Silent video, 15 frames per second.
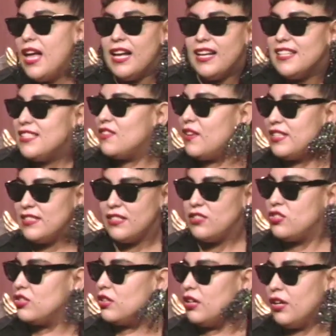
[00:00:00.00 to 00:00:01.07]
And so I said,
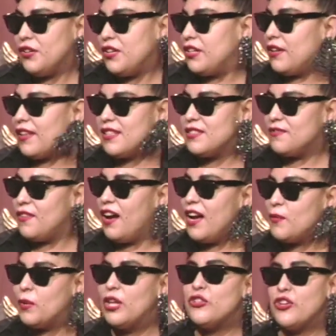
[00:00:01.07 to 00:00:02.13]
sure, you know, that's
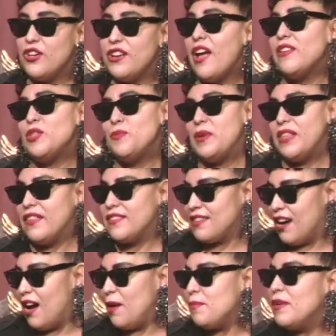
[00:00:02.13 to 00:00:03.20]
fine. Well, it turned out to be the
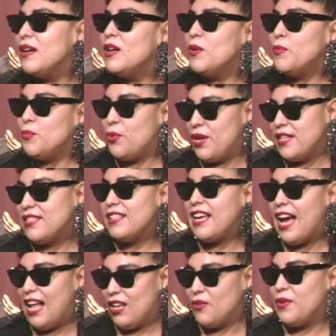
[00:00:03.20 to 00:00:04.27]
top print
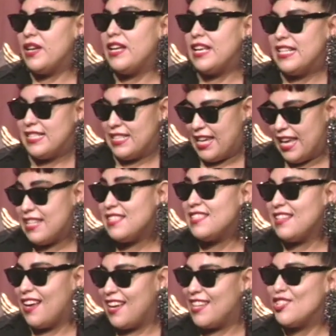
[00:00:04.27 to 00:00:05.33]
gallery in
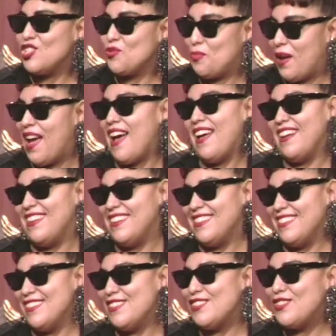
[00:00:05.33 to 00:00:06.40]
Ginza in Japan. Uh.